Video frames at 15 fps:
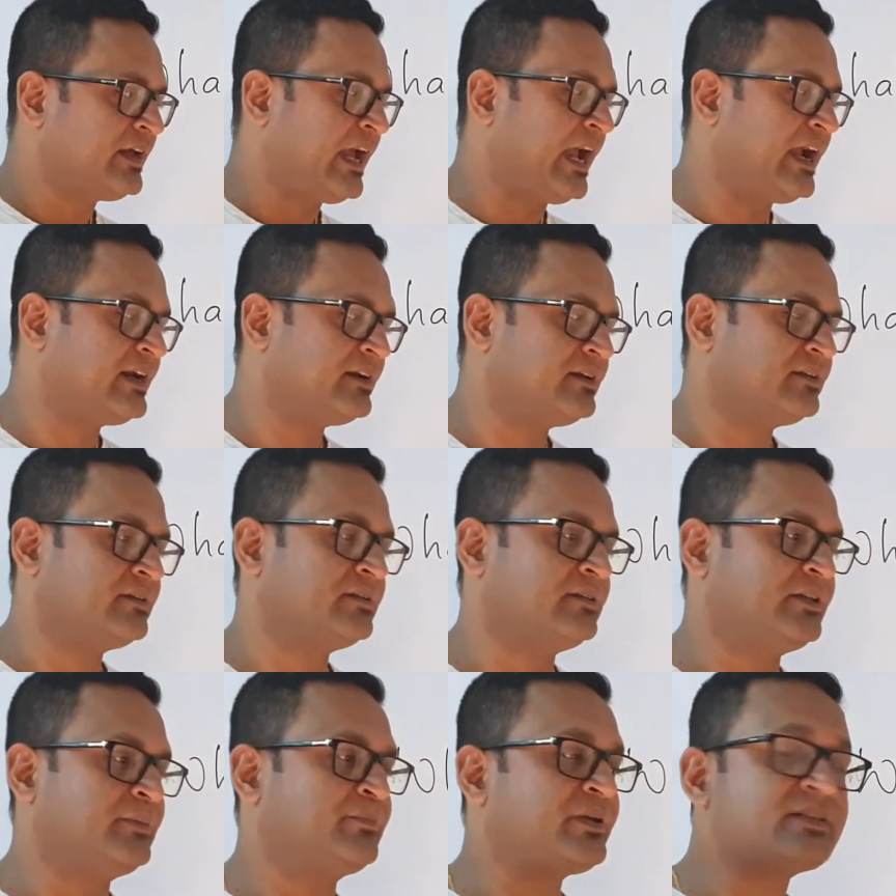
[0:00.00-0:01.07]
And
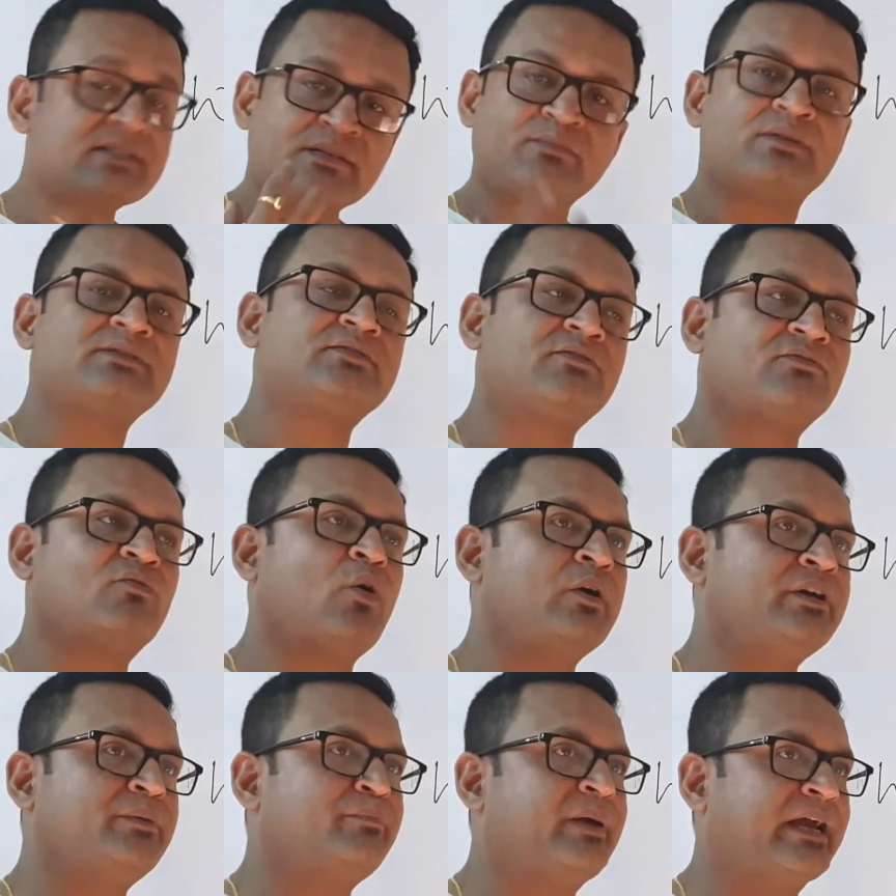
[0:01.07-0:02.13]
the principles of
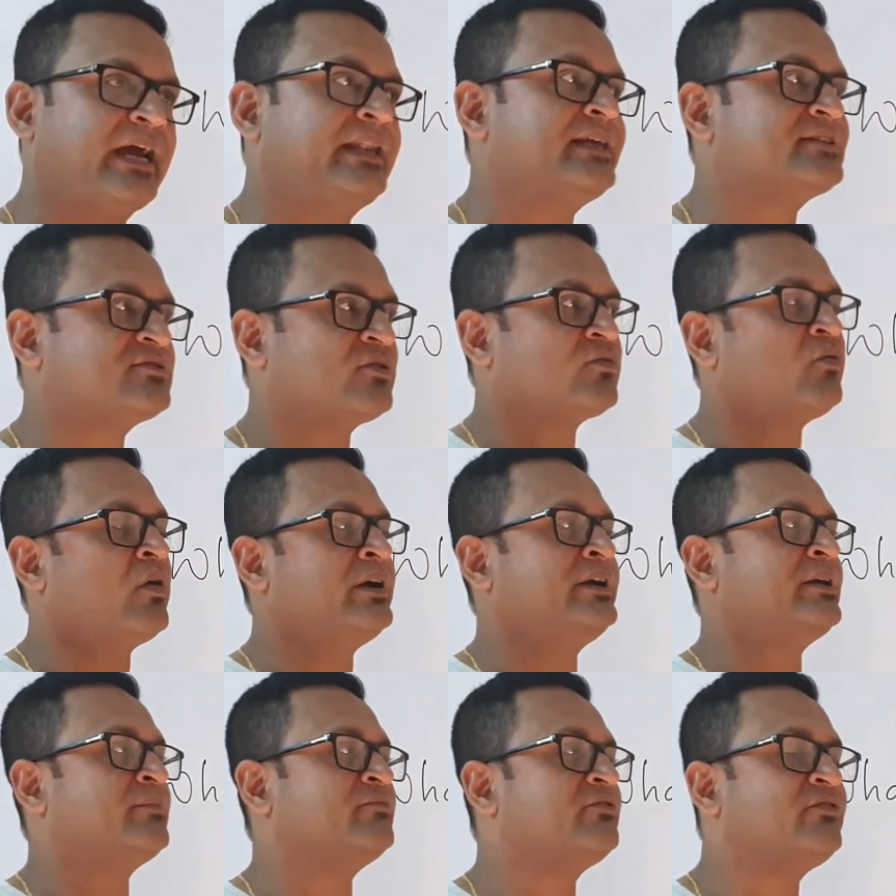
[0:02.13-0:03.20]
quantum mechanics or
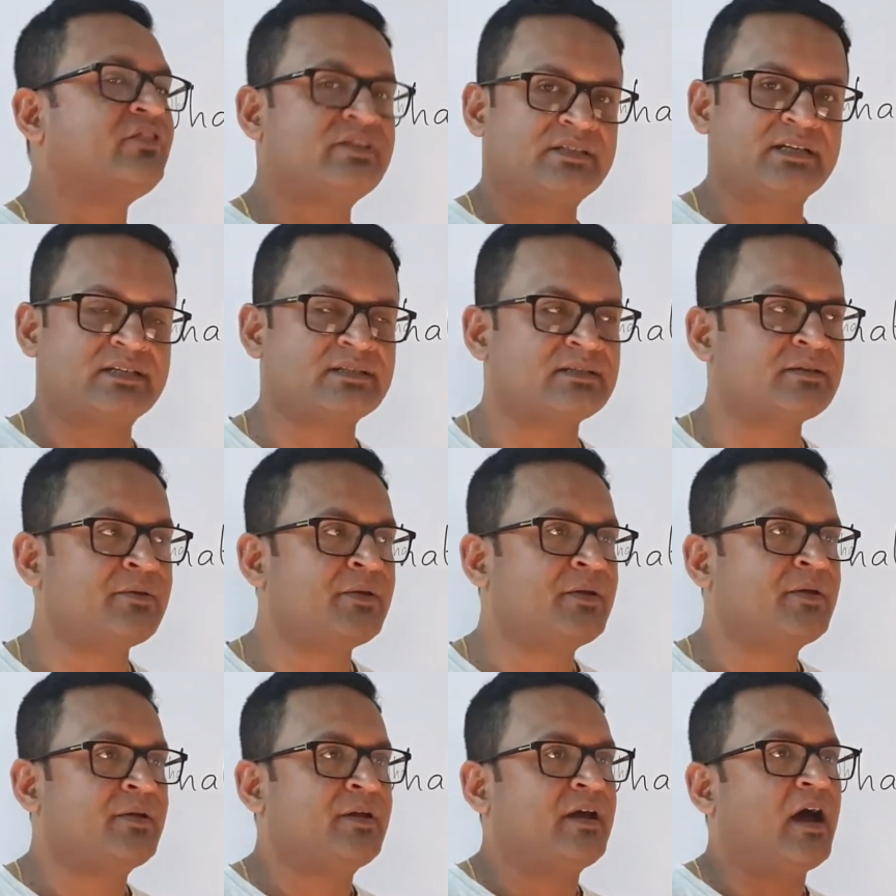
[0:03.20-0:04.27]
quantum physics
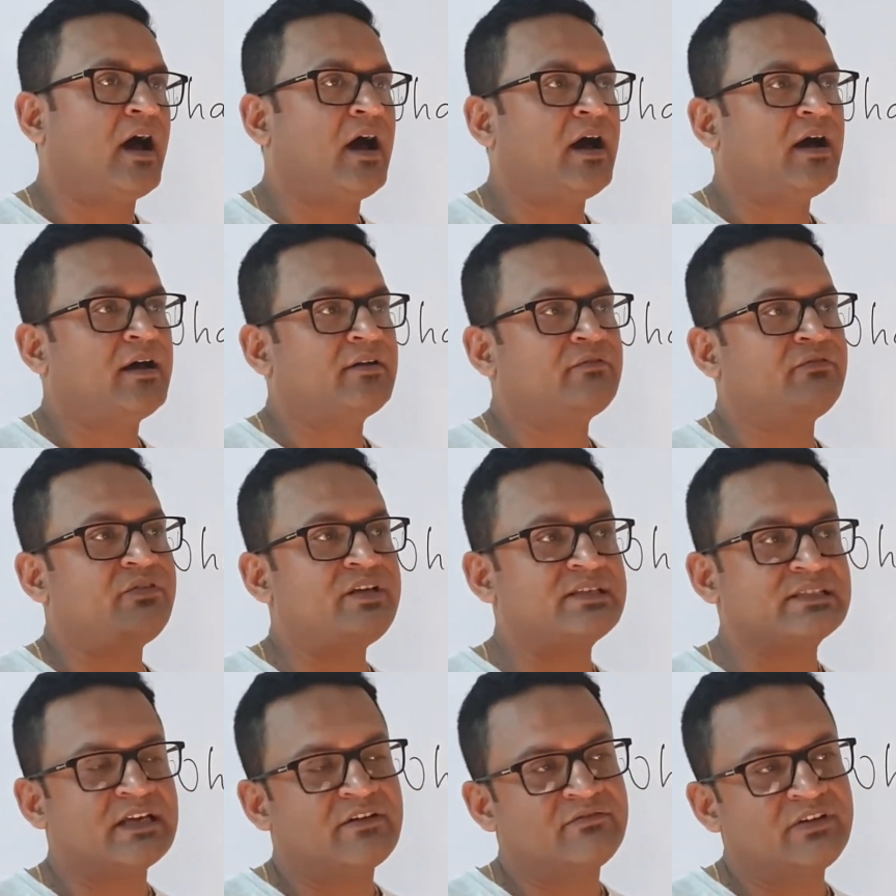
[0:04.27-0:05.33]
are
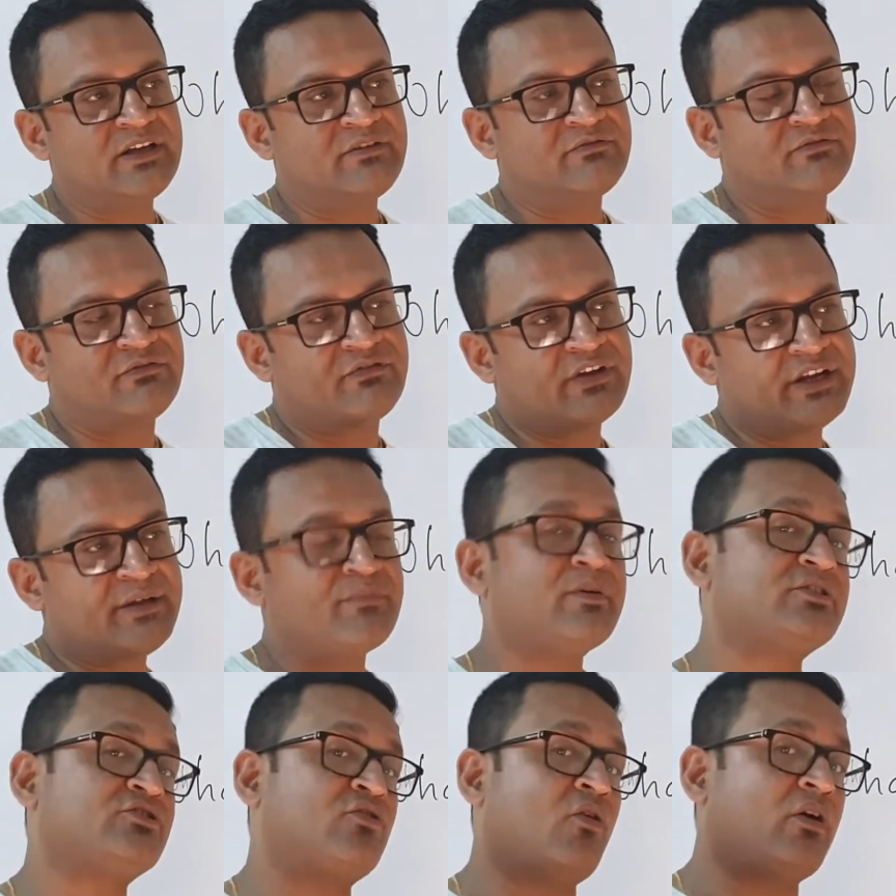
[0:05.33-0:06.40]
vis-a-vis very
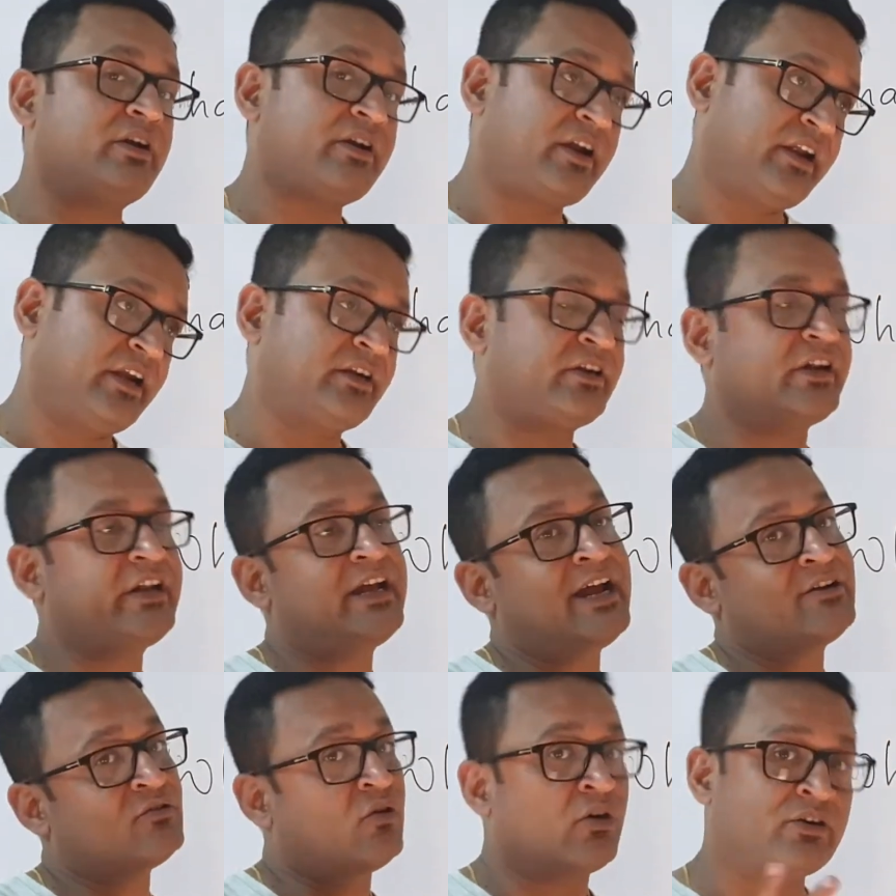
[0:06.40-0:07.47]
much contradictory
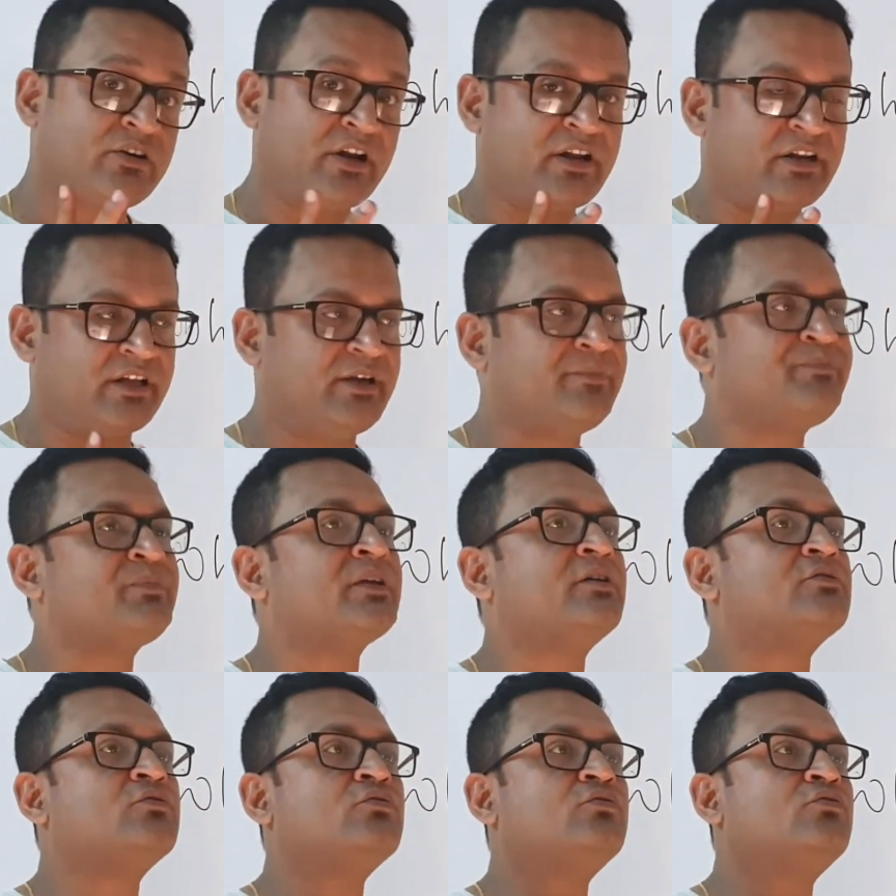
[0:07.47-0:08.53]
and contrary
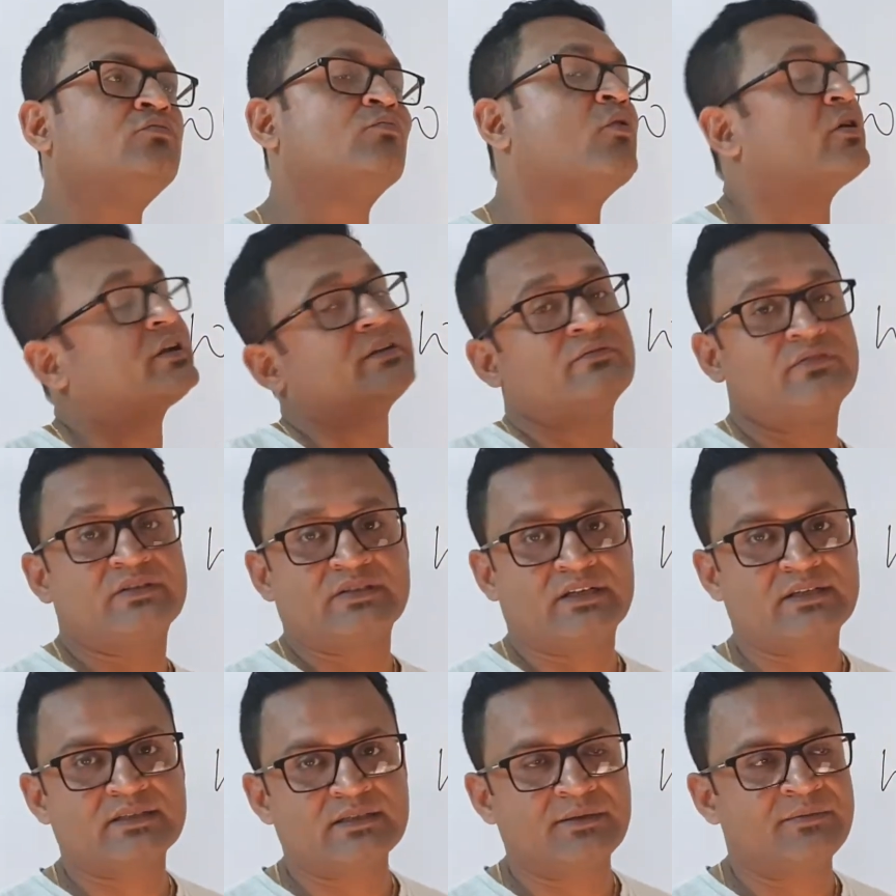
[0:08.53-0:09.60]
to modern
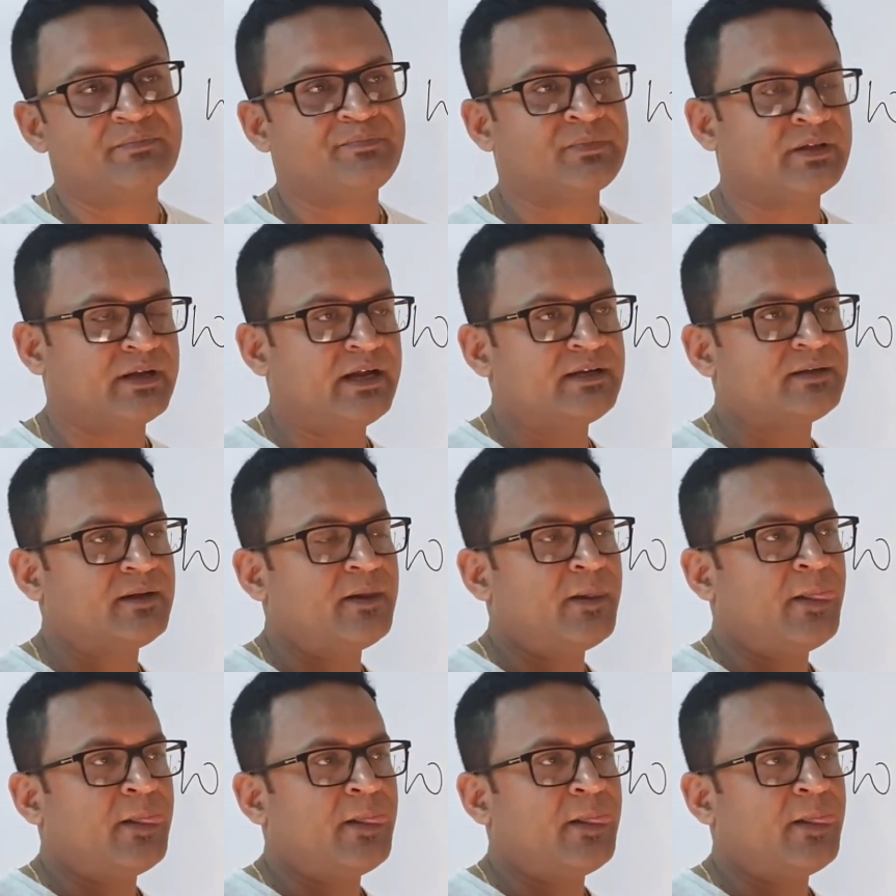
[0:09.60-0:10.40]
physics, right?